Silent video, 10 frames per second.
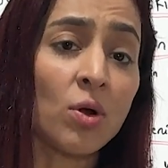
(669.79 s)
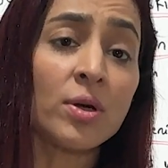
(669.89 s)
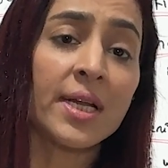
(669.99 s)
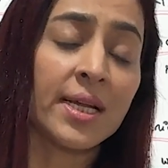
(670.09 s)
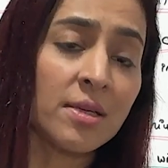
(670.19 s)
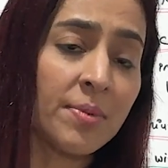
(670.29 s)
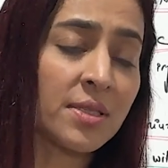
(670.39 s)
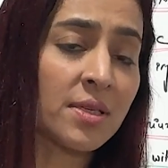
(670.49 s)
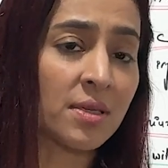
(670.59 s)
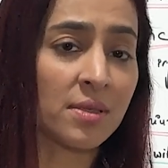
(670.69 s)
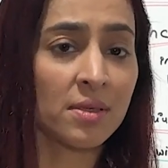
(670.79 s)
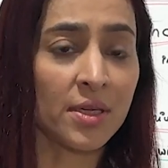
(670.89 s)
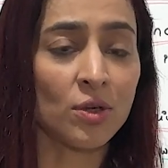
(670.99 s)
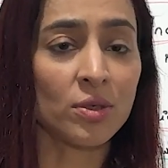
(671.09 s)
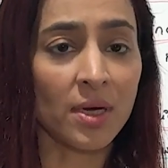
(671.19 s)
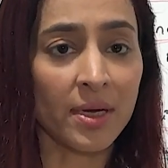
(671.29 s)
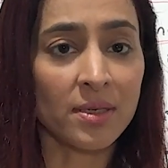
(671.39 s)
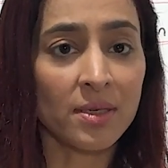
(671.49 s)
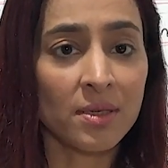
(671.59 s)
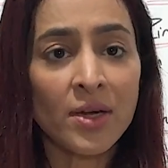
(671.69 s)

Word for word: on daily basis in your diet.